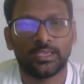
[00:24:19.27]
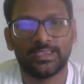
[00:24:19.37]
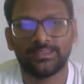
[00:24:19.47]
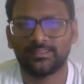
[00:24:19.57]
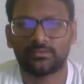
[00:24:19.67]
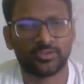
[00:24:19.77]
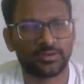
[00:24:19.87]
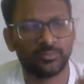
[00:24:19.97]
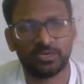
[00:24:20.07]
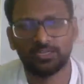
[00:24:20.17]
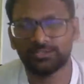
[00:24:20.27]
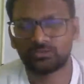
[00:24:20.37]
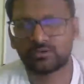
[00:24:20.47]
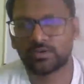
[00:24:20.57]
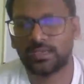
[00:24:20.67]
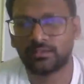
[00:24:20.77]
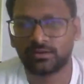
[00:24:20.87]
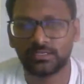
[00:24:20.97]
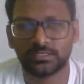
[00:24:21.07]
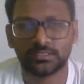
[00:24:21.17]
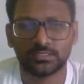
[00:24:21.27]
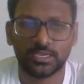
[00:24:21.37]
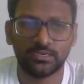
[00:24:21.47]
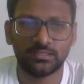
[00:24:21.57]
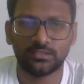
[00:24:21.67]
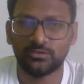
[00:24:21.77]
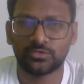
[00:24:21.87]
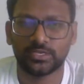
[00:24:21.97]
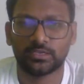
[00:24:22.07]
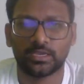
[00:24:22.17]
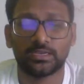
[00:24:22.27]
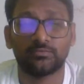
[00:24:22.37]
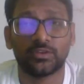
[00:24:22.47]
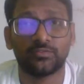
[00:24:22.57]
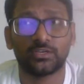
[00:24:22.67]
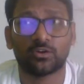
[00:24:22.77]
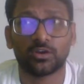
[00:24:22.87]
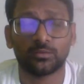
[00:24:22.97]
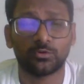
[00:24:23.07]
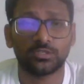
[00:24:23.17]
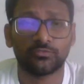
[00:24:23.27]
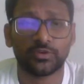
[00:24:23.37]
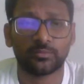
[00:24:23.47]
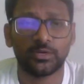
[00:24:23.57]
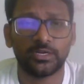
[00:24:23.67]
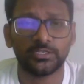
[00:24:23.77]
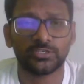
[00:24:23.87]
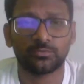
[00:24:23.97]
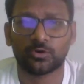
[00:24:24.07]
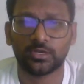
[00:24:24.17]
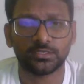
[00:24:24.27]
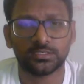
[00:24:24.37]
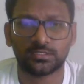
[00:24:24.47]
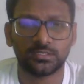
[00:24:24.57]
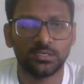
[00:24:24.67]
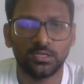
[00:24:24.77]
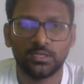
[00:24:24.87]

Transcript: Either fermentation or glycolysis, anything you take. And when we talk about the fermentation products,